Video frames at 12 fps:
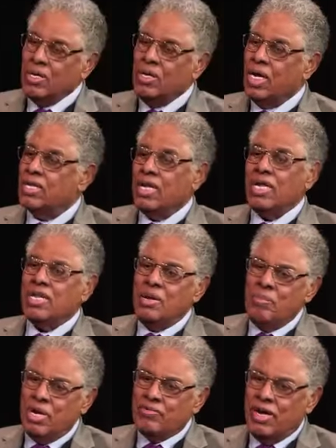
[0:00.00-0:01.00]
Yeah, they
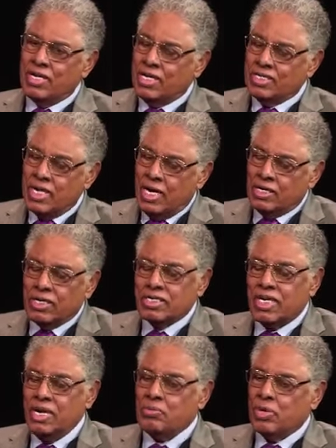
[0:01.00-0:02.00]
may have had exactly the
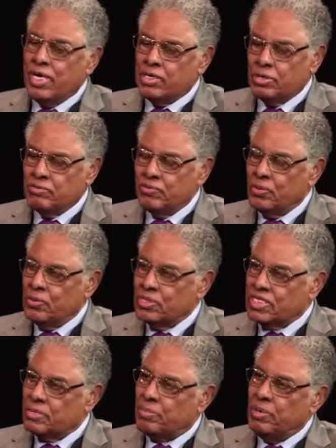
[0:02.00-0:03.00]
same racial
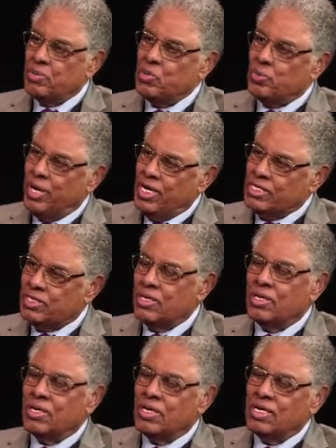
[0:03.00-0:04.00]
views as the people who passed the
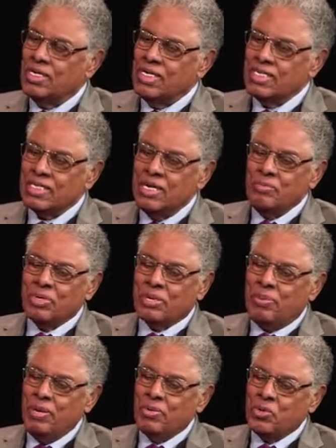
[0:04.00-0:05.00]
law, but
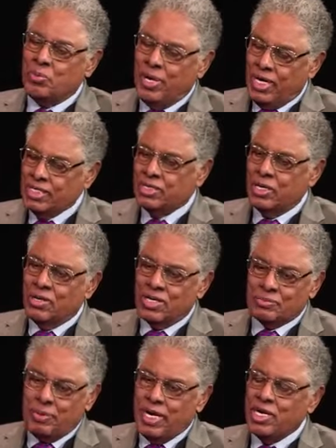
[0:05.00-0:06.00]
the people who passed the
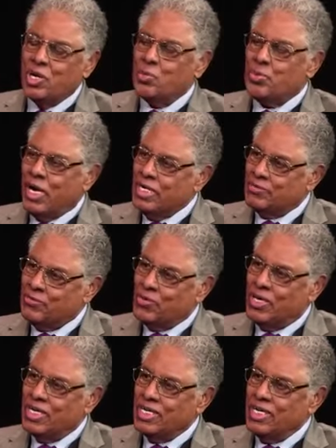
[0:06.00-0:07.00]
laws paid no price
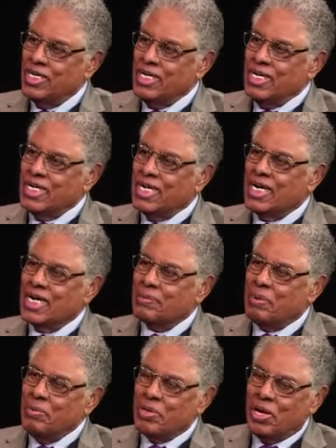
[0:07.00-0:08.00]
for it.
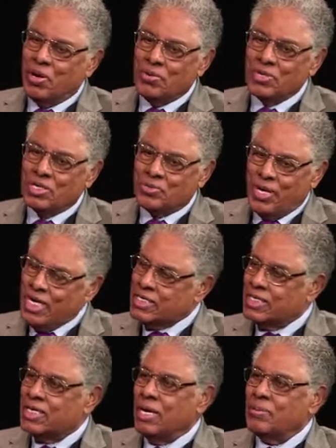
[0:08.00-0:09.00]
The people who owned the
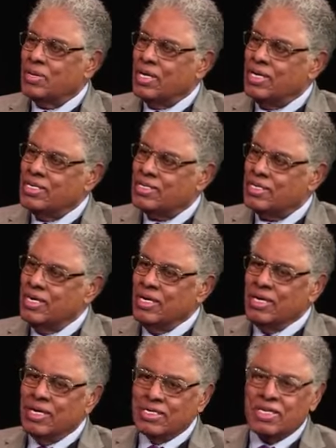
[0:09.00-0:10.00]
transit companies,
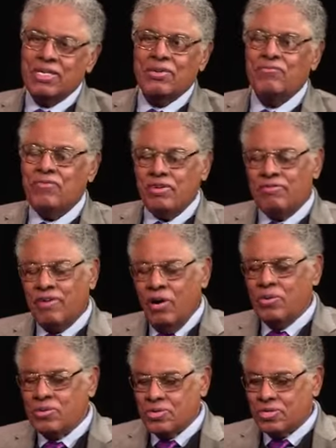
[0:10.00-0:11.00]
see, the
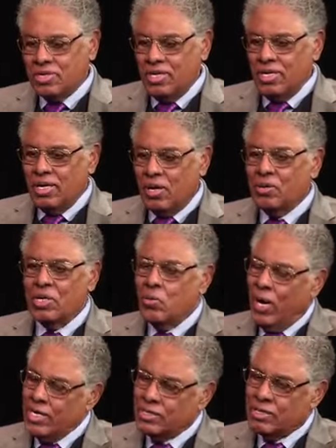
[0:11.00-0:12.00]
votes, only
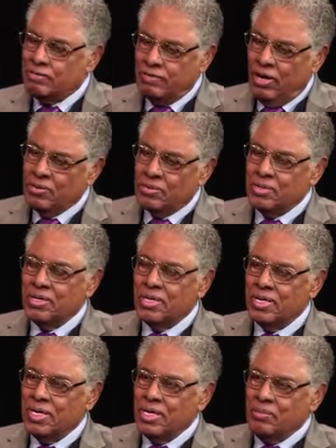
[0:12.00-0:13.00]
whites could vote,
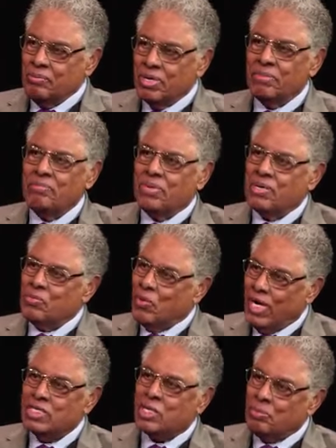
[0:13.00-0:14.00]
but
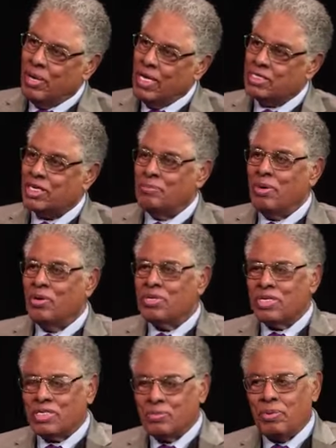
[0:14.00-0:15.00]
whites and blacks could
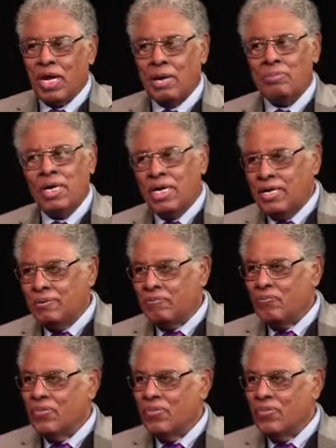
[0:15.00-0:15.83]
both supply money.